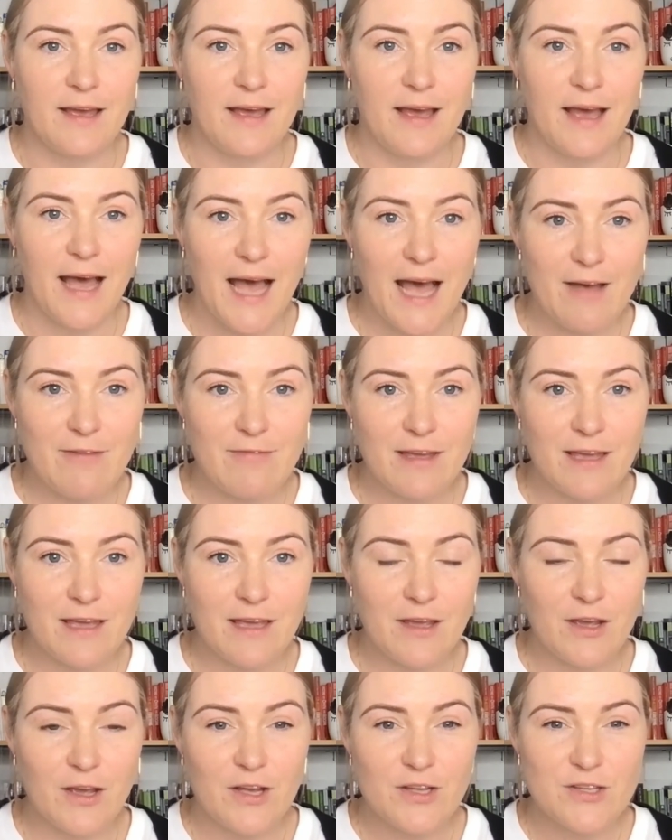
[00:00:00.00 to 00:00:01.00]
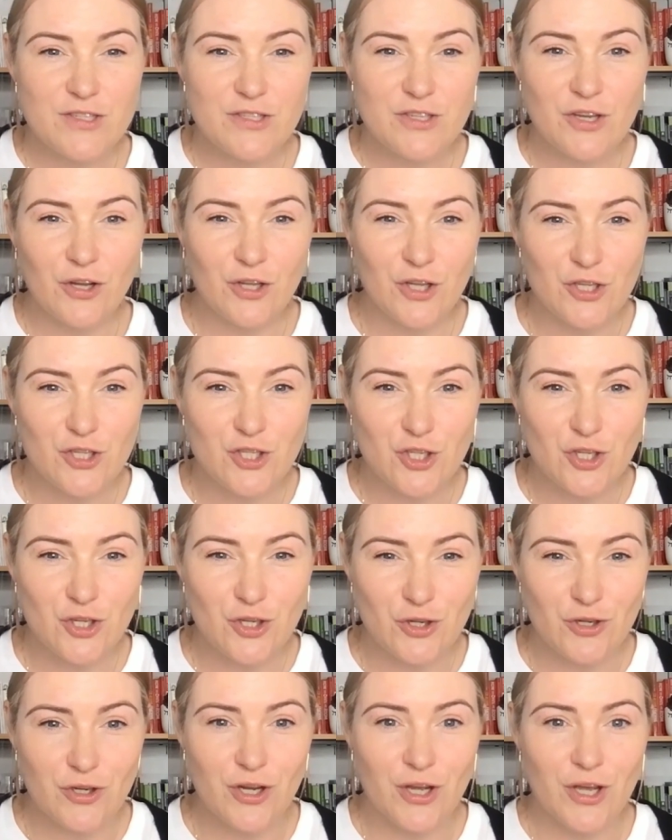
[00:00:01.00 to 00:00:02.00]
having
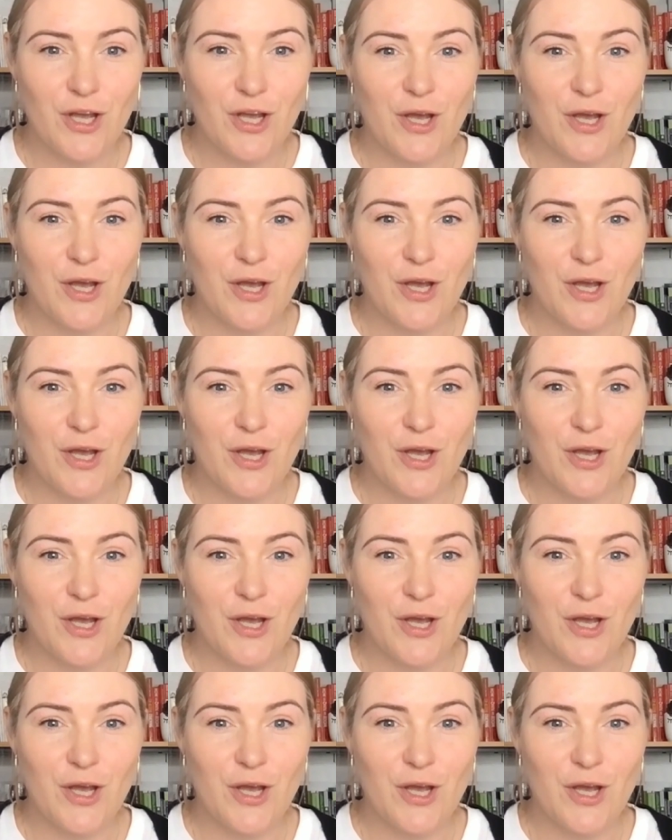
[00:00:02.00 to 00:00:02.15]
solitude,